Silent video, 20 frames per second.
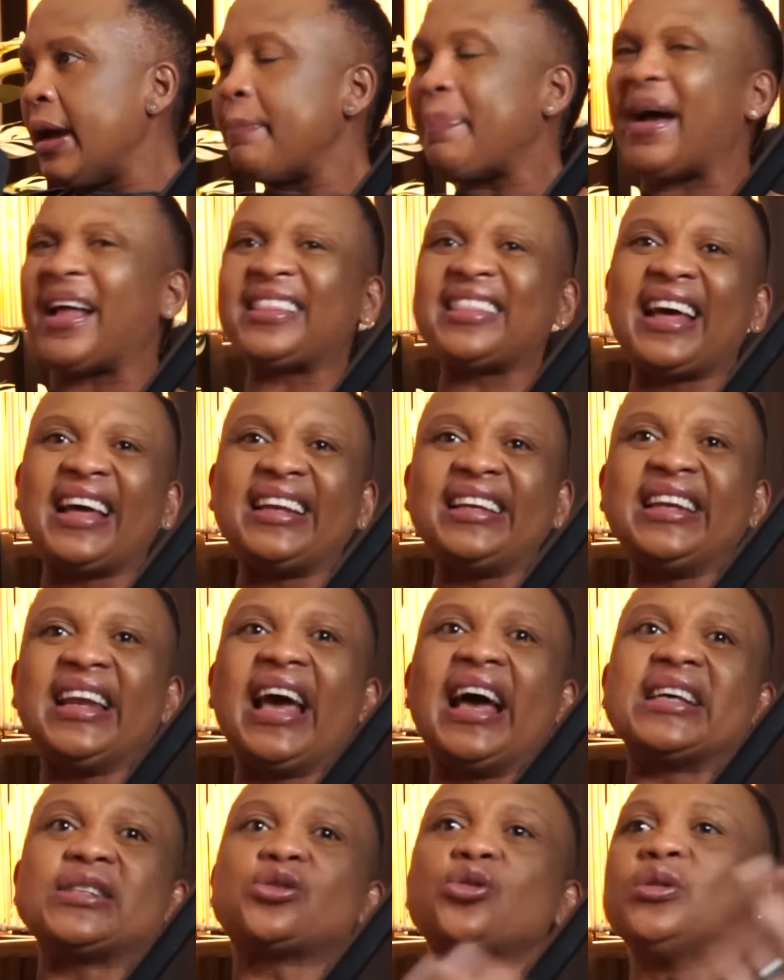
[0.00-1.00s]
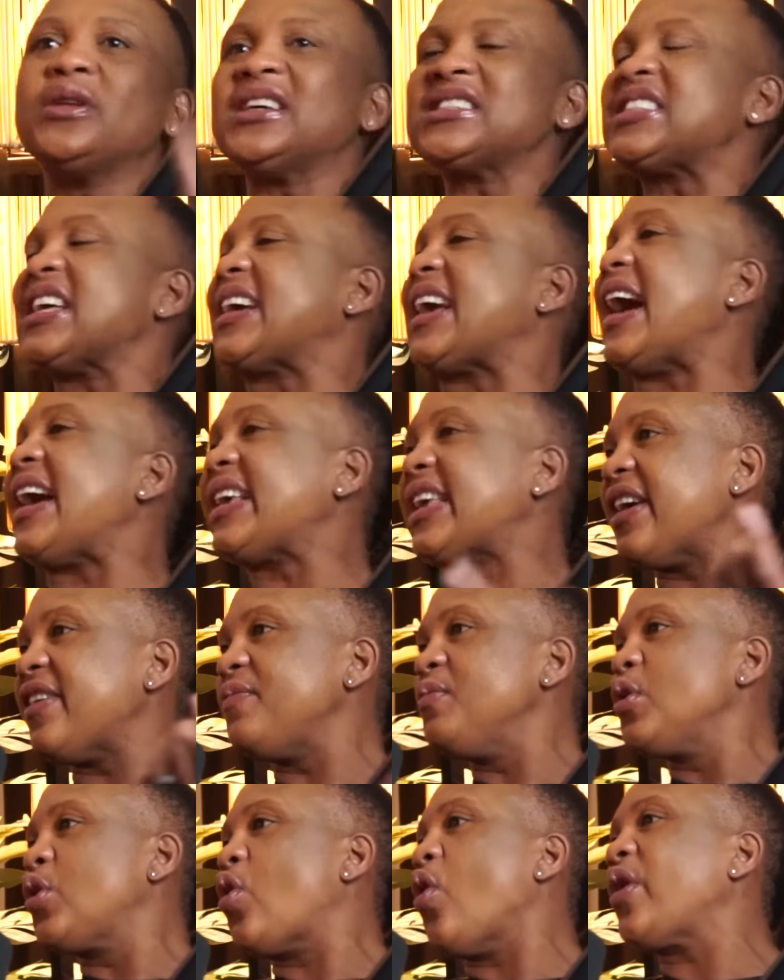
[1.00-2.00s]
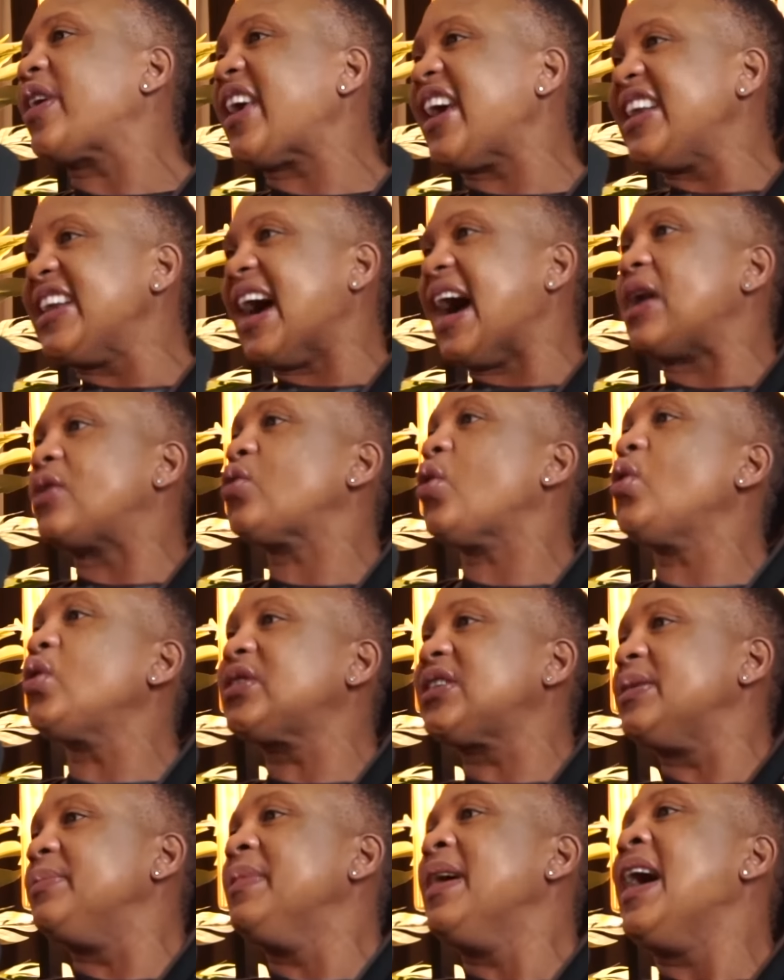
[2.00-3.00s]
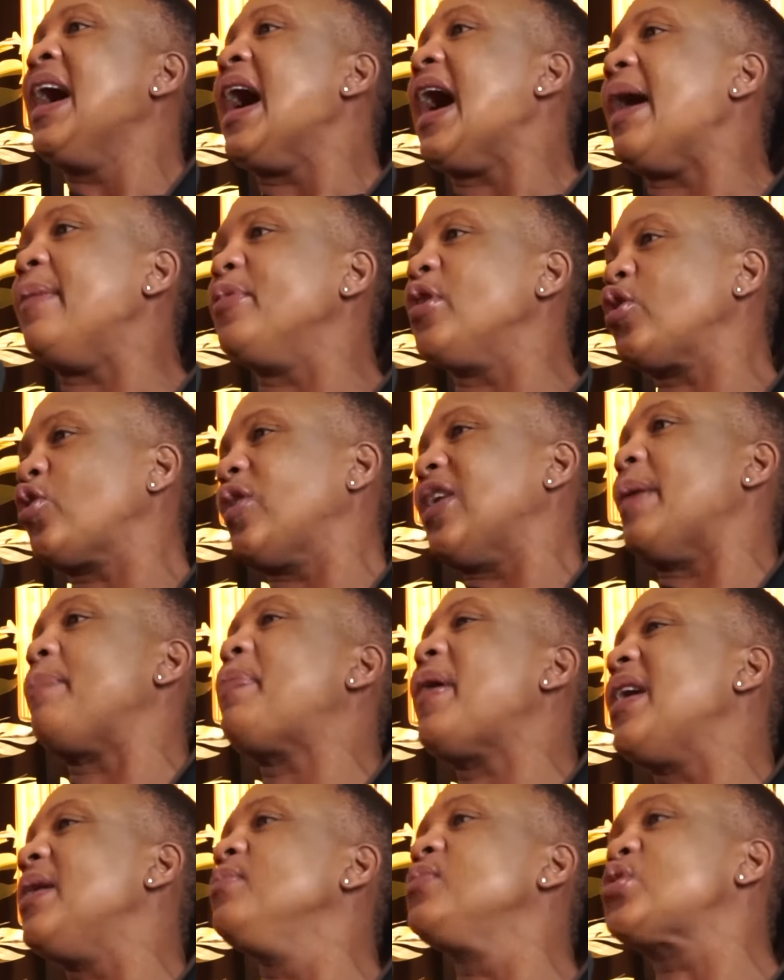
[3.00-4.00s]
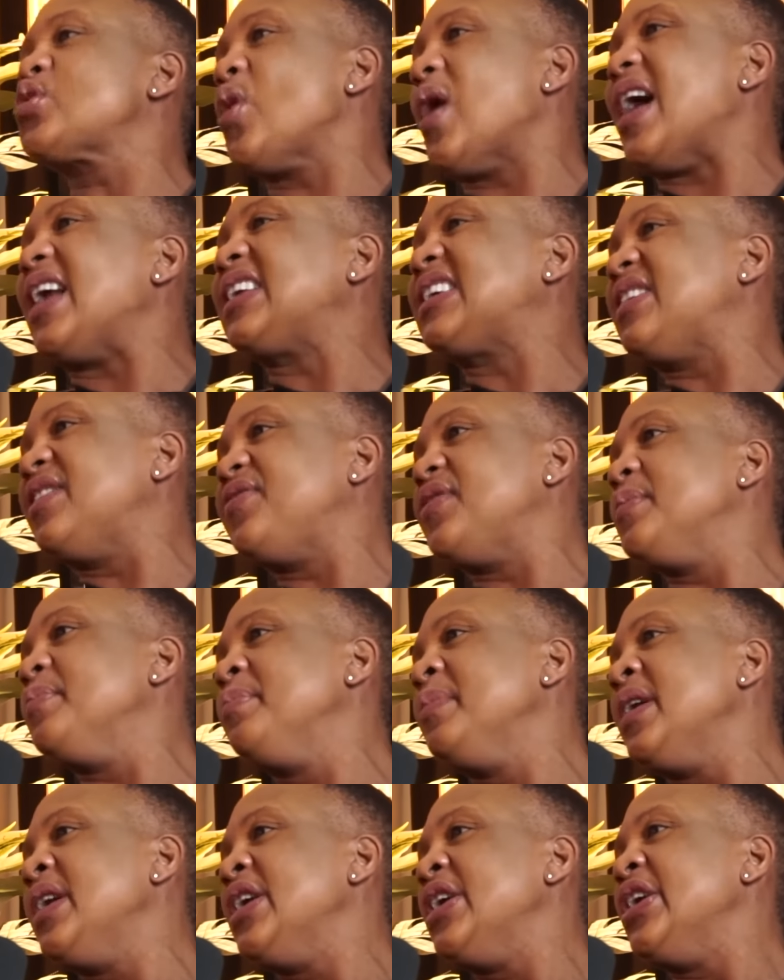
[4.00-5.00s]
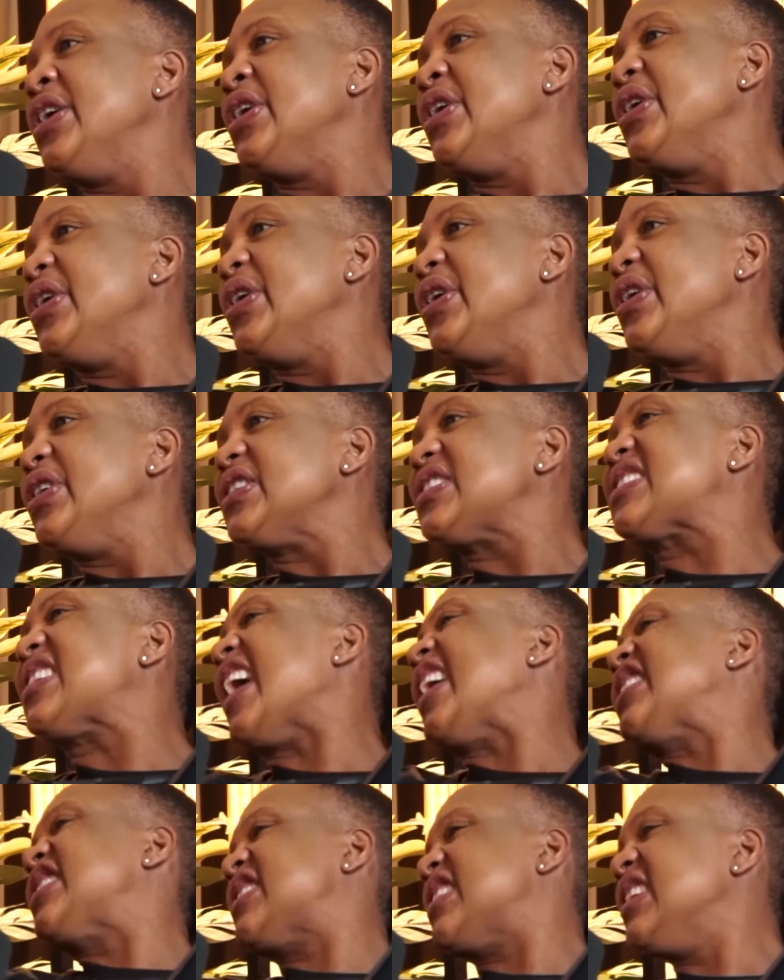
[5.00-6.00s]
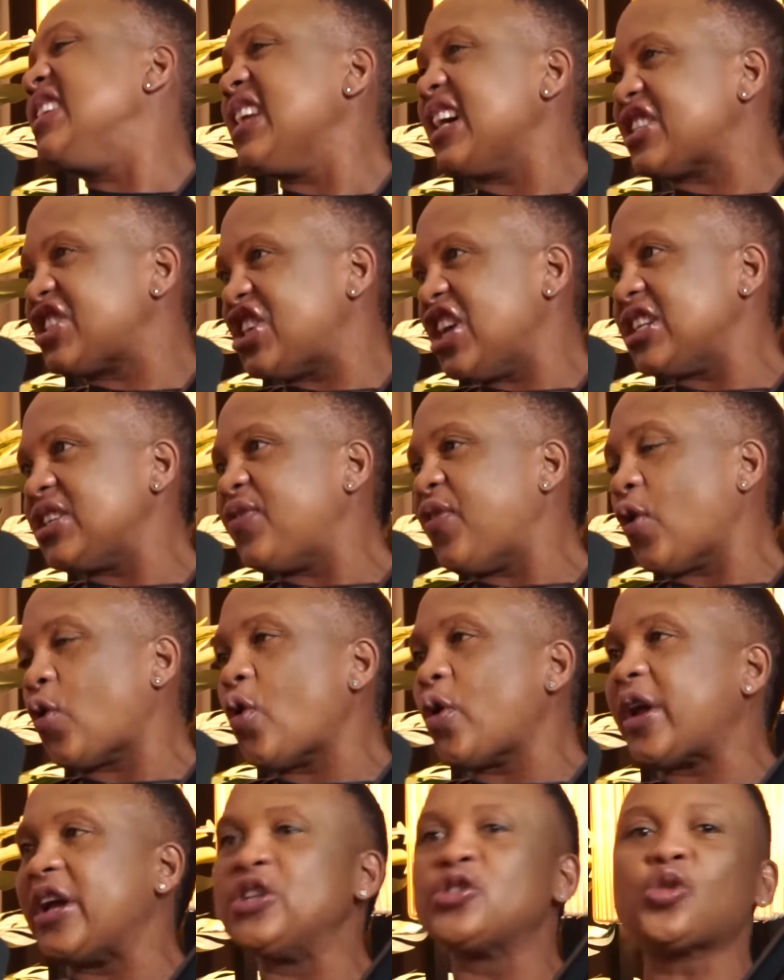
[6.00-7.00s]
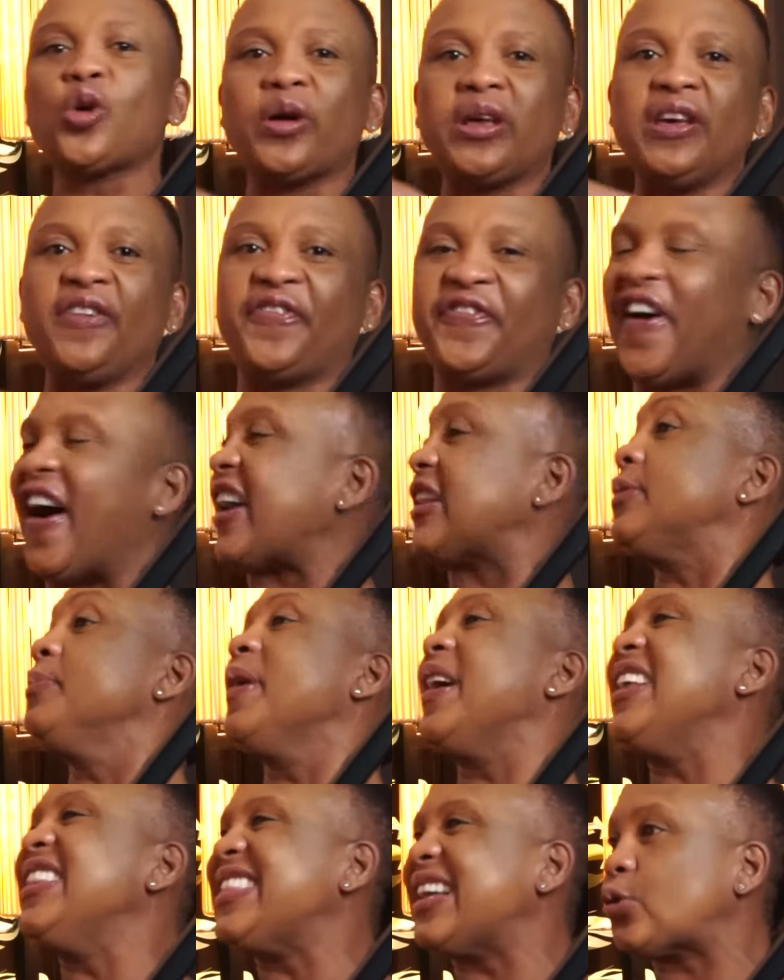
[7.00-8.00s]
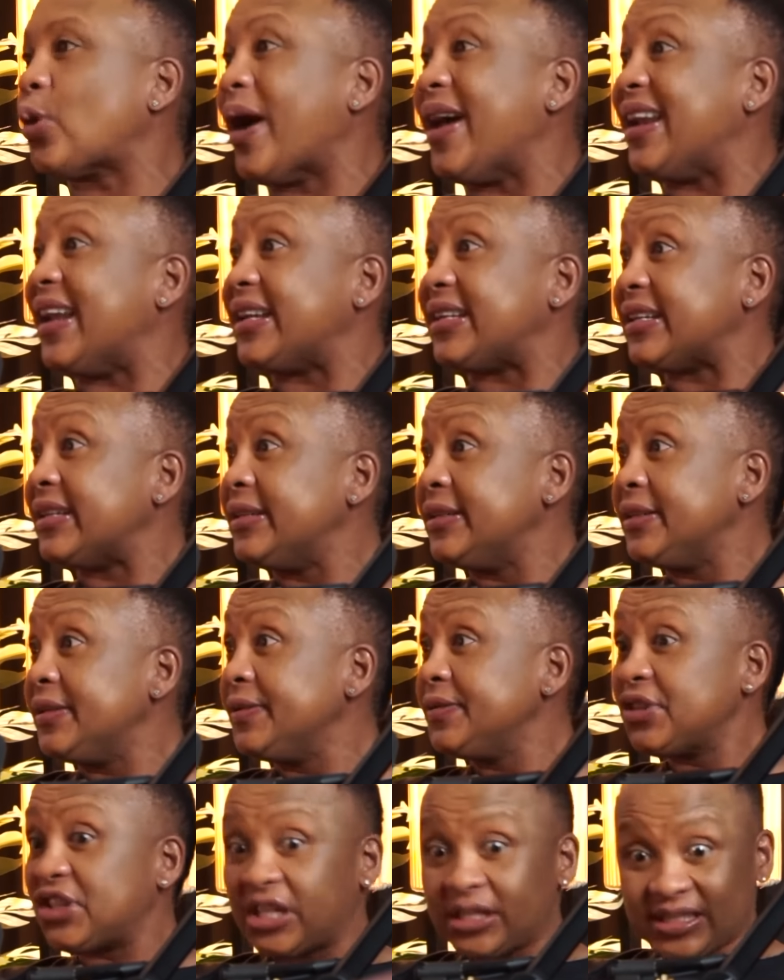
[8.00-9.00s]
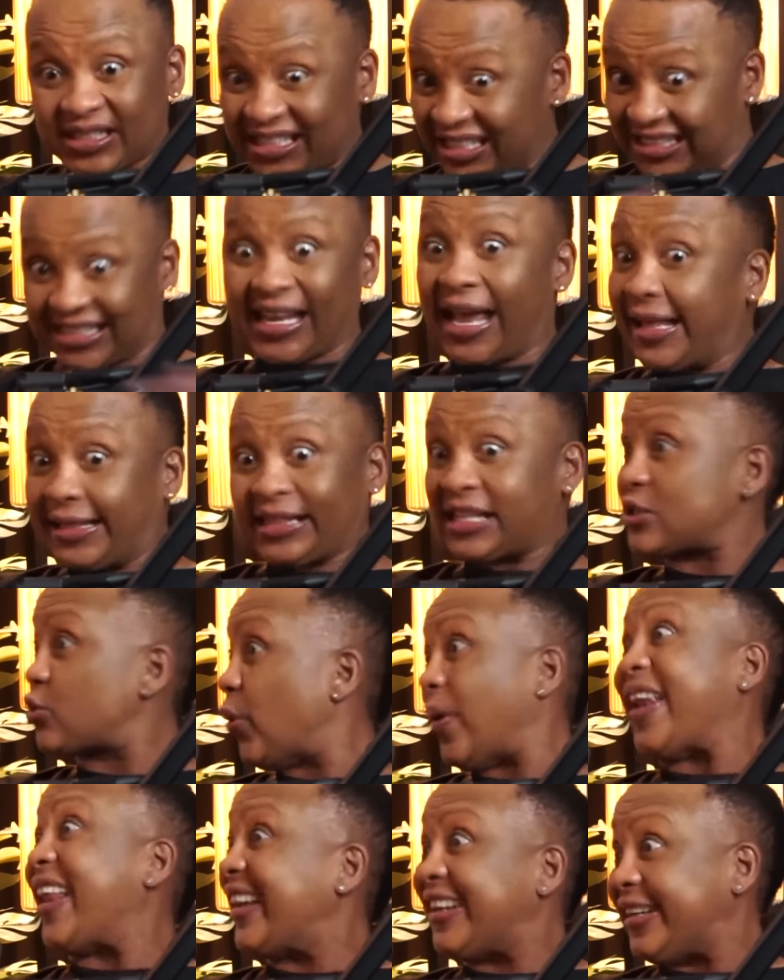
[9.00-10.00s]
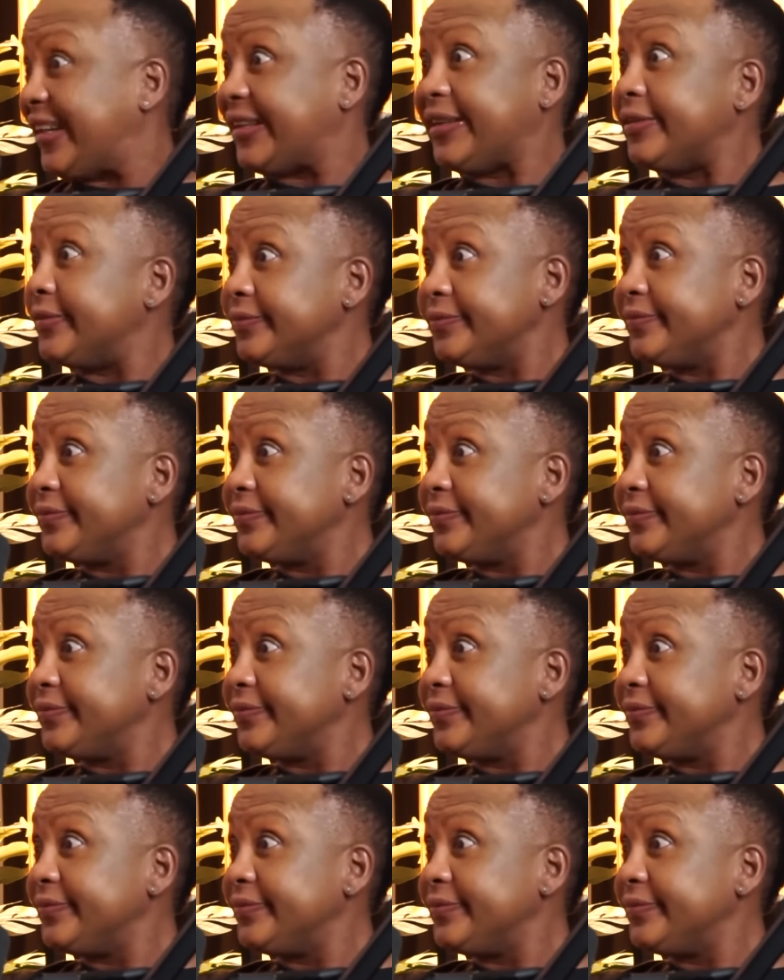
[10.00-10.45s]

But then as soon as the guy gave me cocaine, I told him I'm not going to pay him, so I'll give him sex in exchange for cocaine. So he fucked me in the toilet. She's saying this willingly.